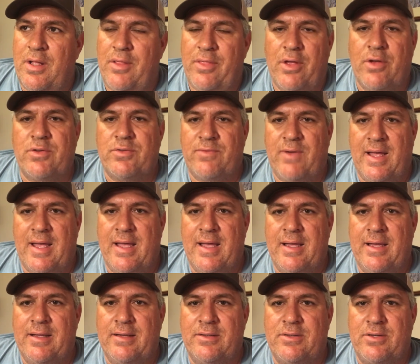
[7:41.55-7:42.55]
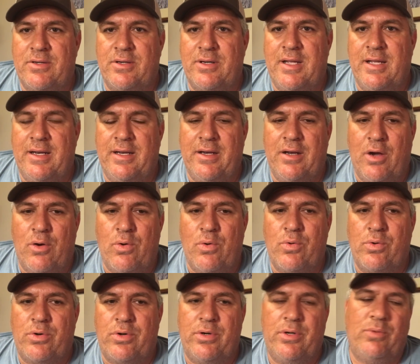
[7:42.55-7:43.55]
those vines are getting
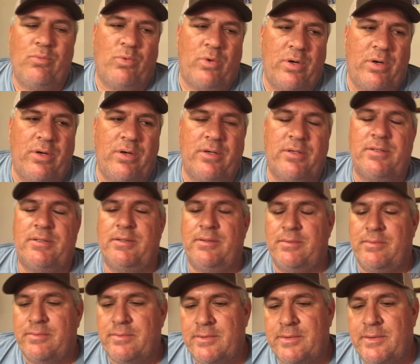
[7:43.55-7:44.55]
older and worse, and